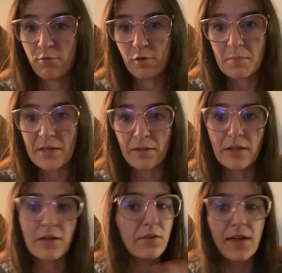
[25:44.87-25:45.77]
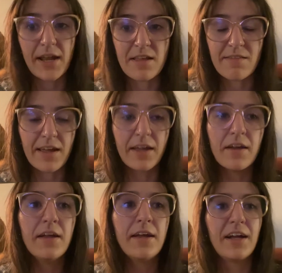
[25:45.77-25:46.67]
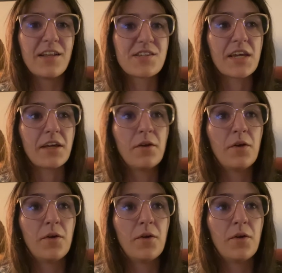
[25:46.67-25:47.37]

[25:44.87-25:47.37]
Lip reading: familial, anything, it's like